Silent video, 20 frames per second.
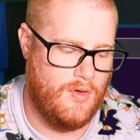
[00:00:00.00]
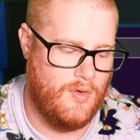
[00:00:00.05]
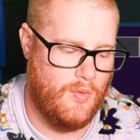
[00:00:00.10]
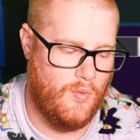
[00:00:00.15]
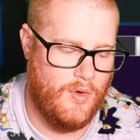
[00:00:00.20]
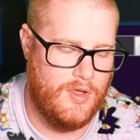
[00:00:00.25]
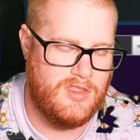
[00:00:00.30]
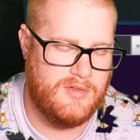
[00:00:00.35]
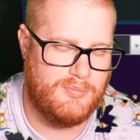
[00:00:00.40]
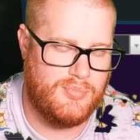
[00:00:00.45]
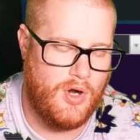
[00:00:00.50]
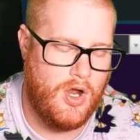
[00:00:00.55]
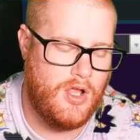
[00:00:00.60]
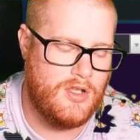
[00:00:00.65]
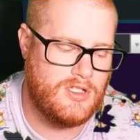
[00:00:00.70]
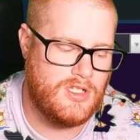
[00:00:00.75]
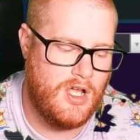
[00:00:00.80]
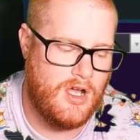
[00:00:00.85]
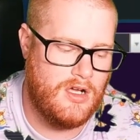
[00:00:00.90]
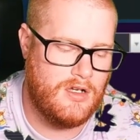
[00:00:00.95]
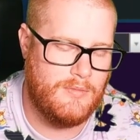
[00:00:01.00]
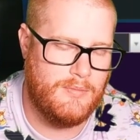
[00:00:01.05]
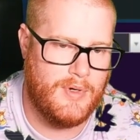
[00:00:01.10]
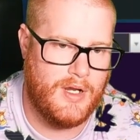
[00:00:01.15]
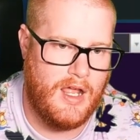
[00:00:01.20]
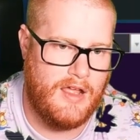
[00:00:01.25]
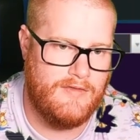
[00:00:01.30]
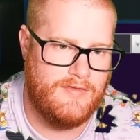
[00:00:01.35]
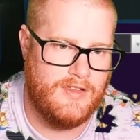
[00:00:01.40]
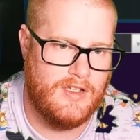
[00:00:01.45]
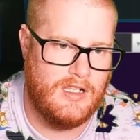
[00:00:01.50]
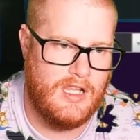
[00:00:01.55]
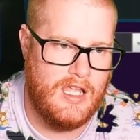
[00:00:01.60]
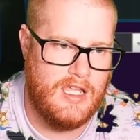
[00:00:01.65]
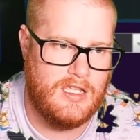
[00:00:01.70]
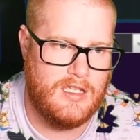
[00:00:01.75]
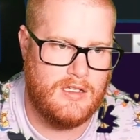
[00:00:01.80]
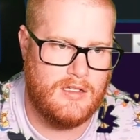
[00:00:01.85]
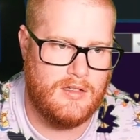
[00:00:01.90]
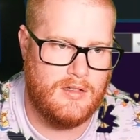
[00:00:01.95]
with the Bronzong, but I feel
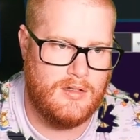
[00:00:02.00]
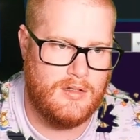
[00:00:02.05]
like